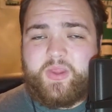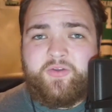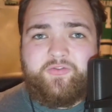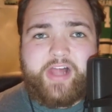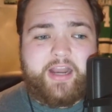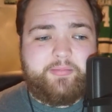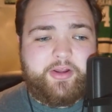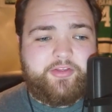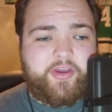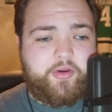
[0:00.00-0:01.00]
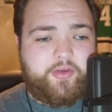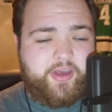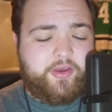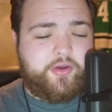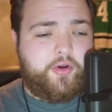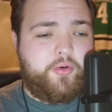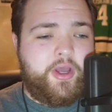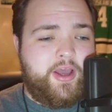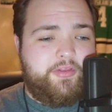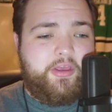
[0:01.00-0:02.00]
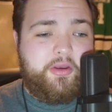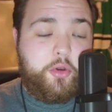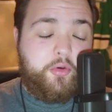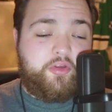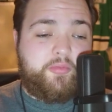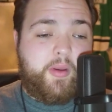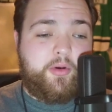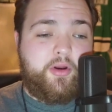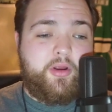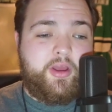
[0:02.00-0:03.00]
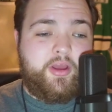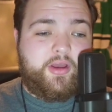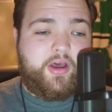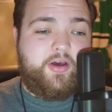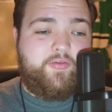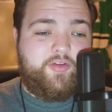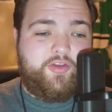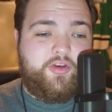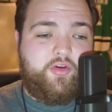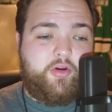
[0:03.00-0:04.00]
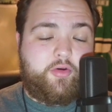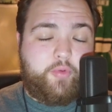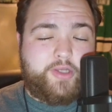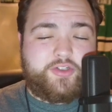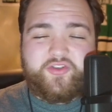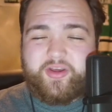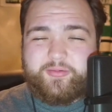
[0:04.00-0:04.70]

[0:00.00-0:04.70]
Vladimir Tarasenko, the newest member of the New York Rangers.